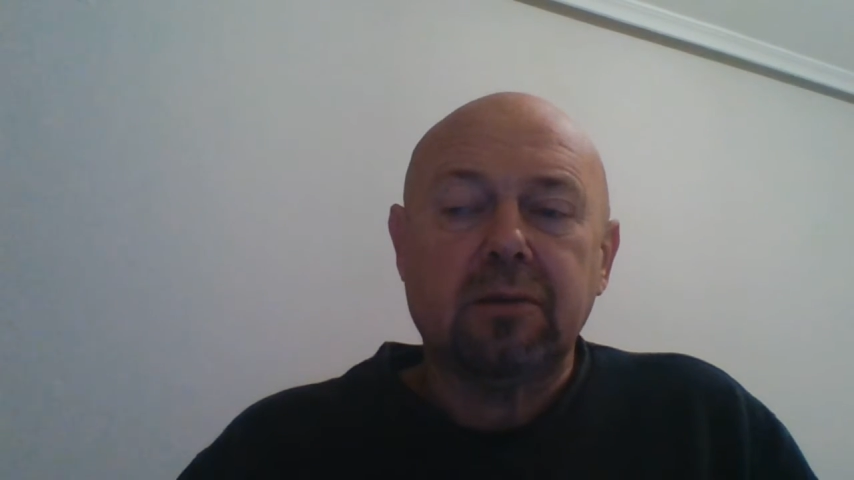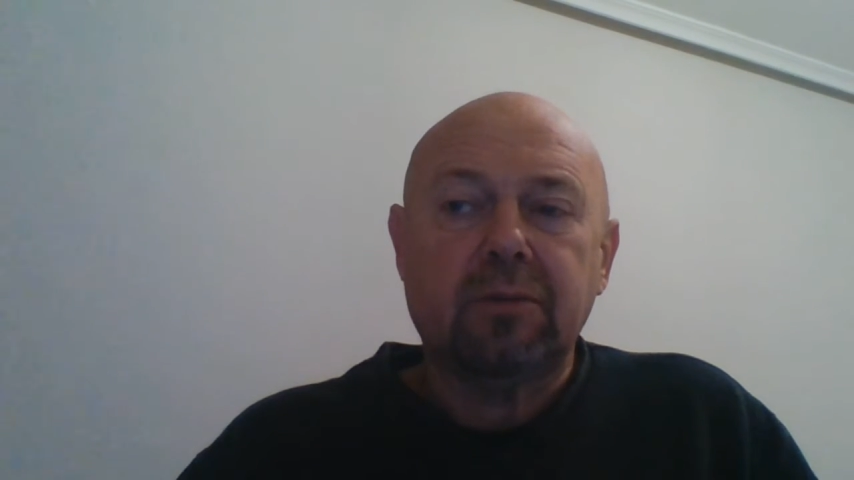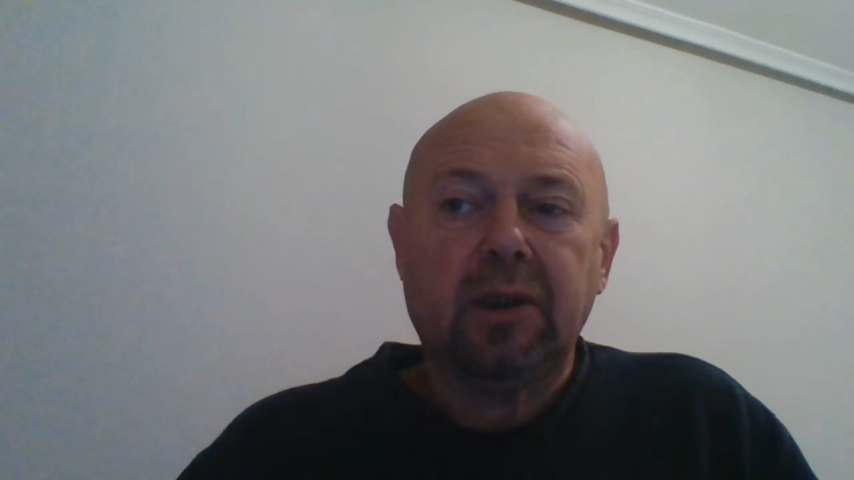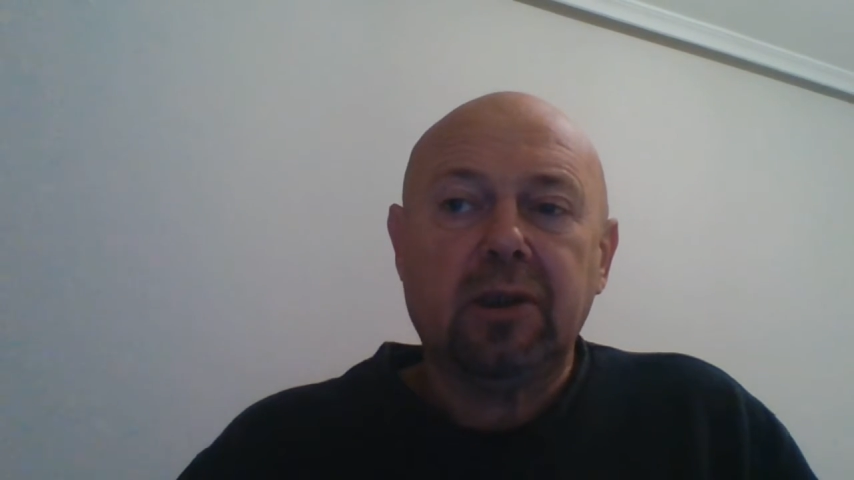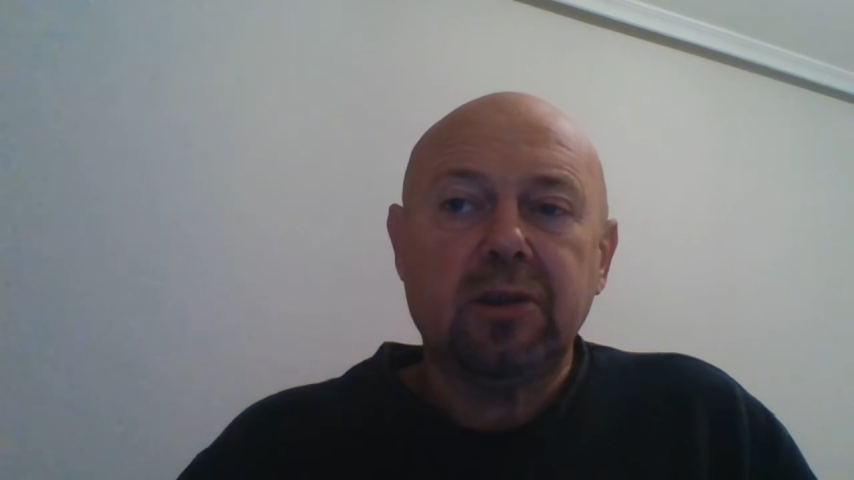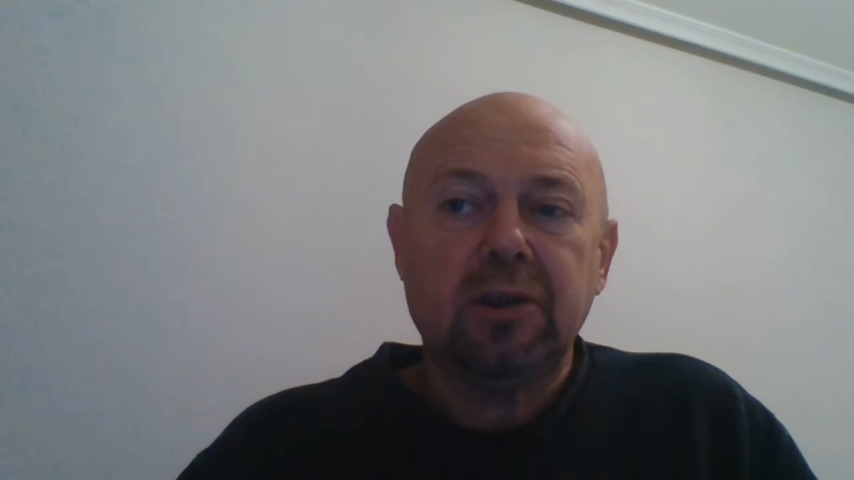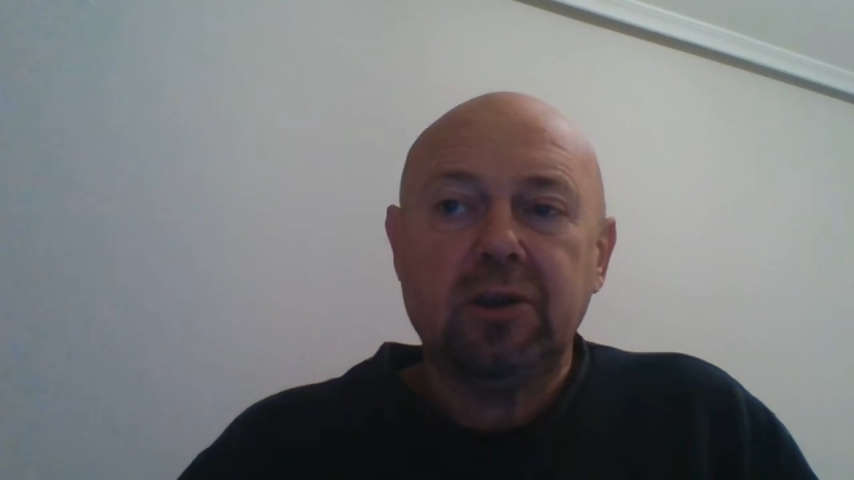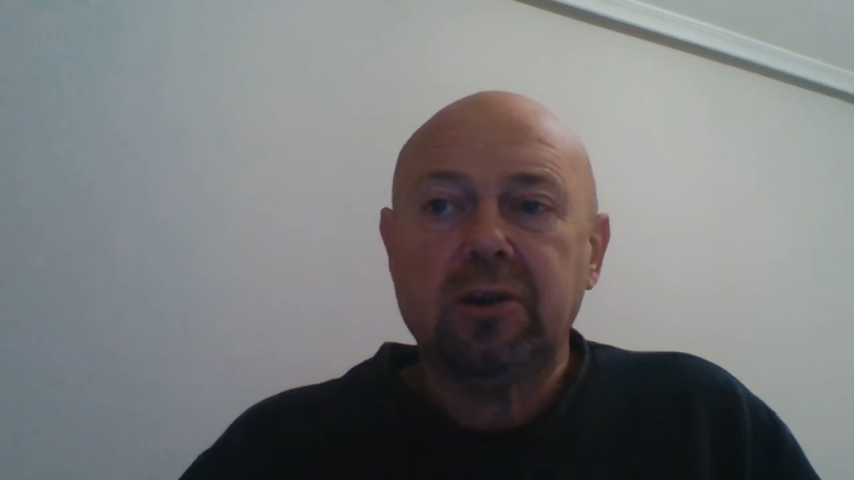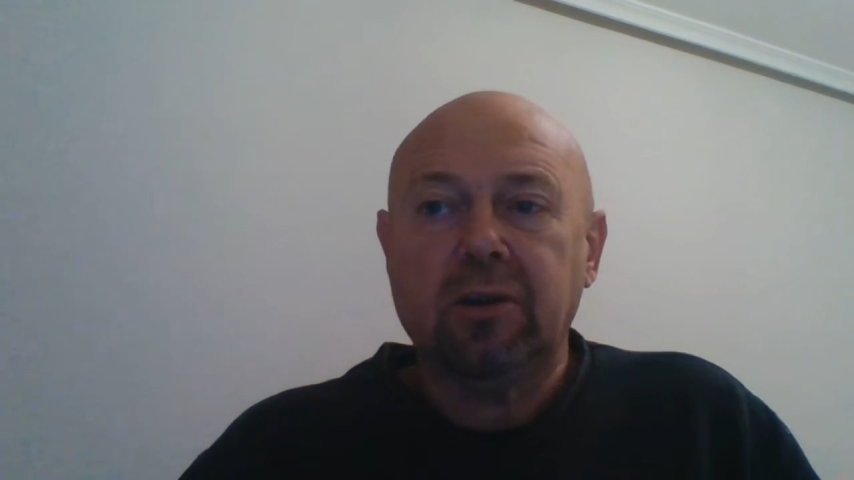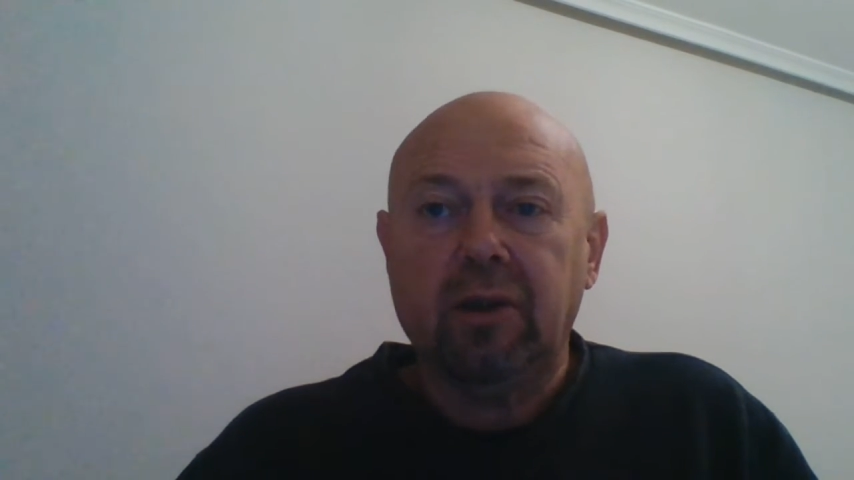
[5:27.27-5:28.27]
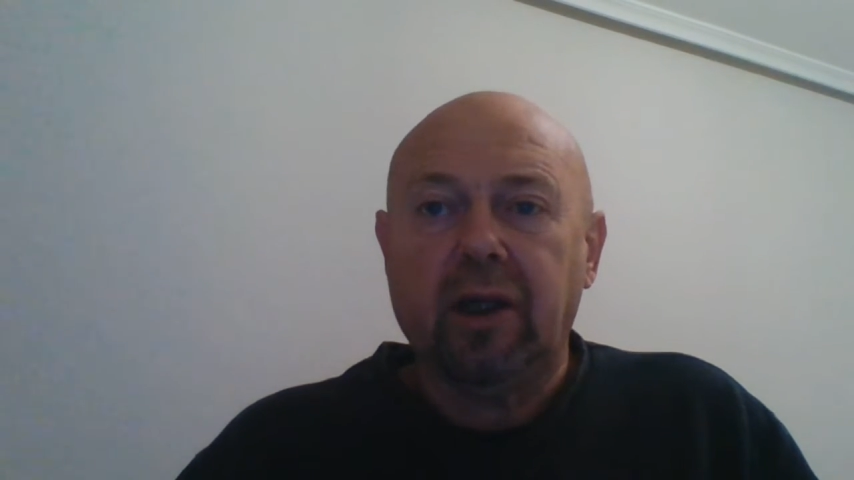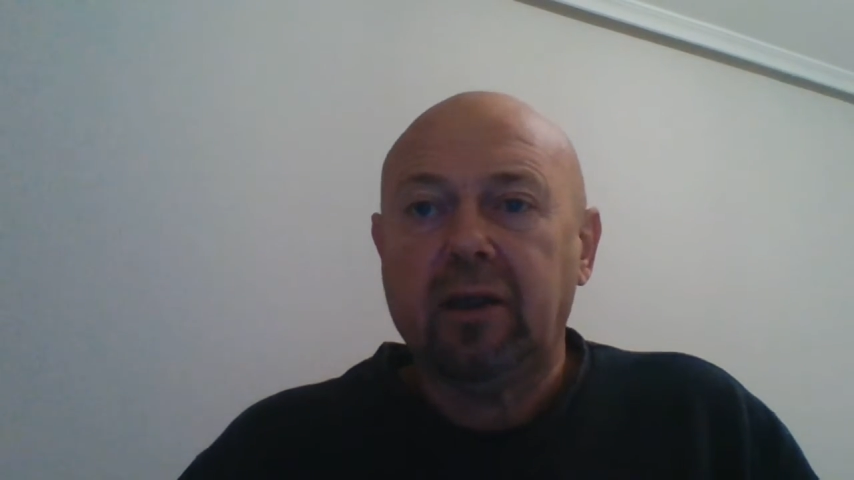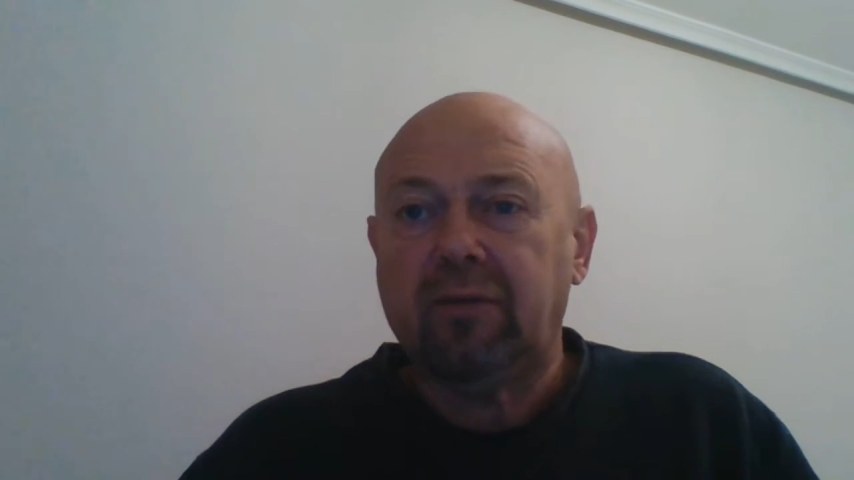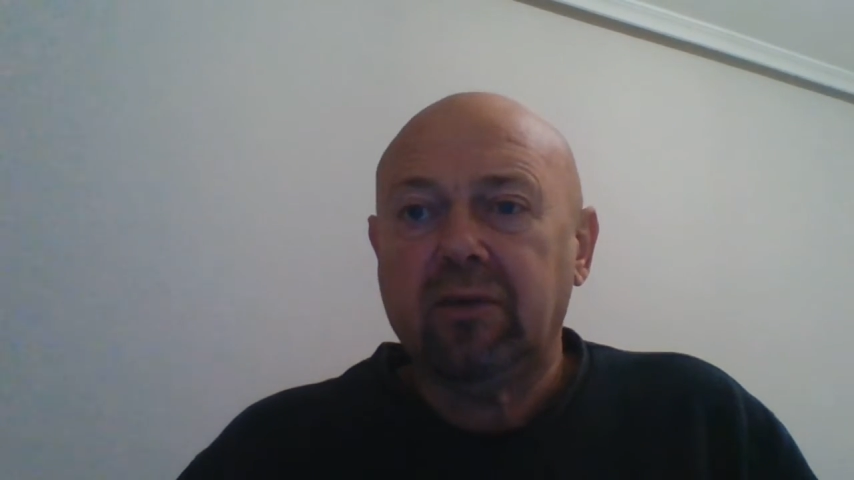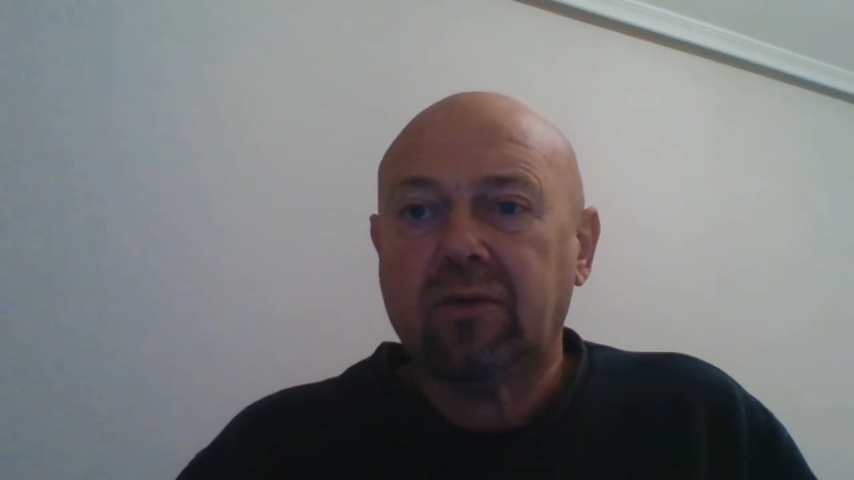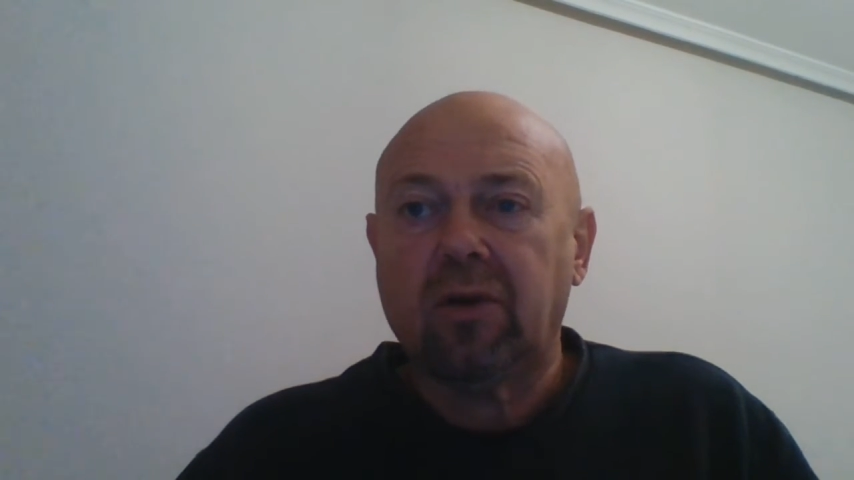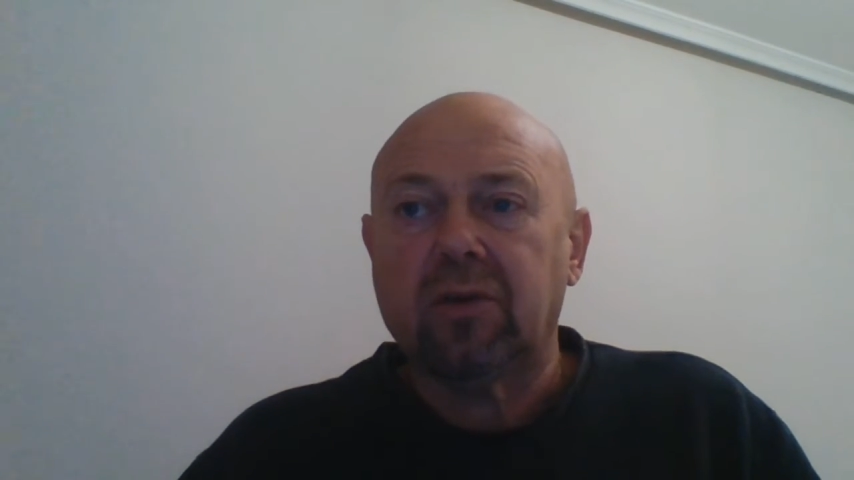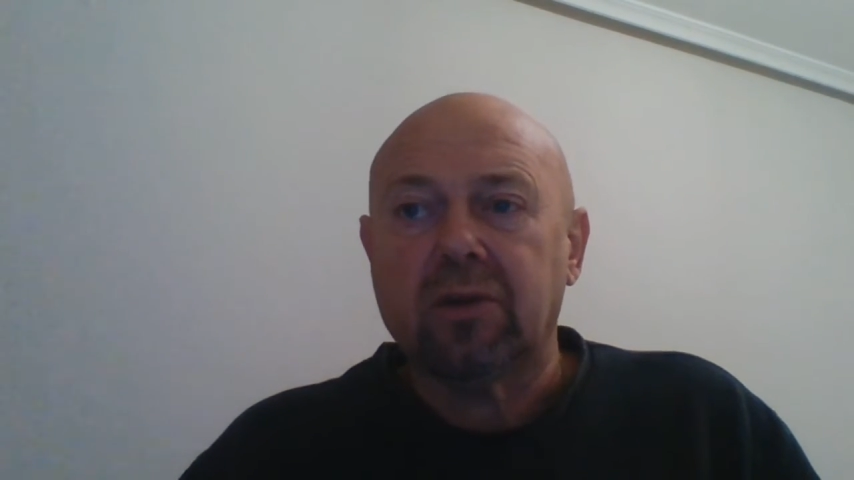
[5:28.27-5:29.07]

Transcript: because you should do that if you've got